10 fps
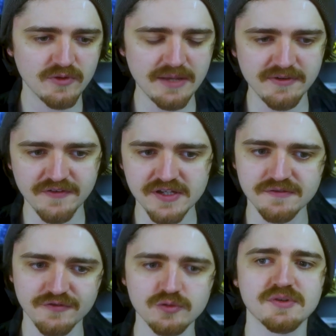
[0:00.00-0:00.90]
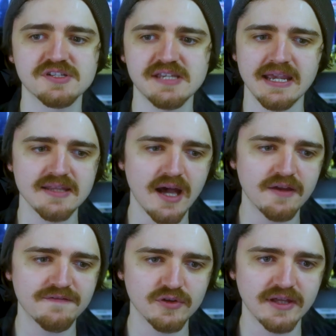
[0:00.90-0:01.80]
let me first and foremost say that
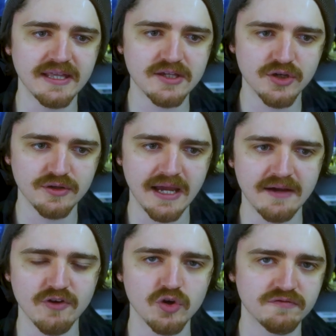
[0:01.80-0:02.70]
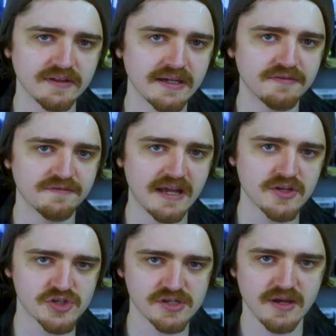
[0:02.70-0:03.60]
I feel like they could have overlaid
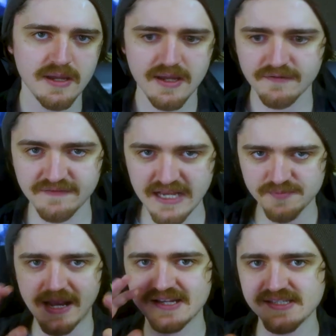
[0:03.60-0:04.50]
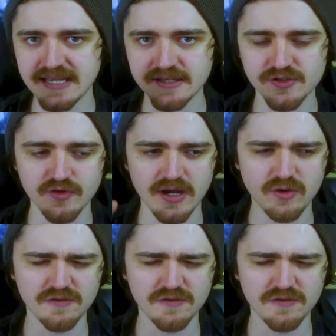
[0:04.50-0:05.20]
Flash flashback scenes, right?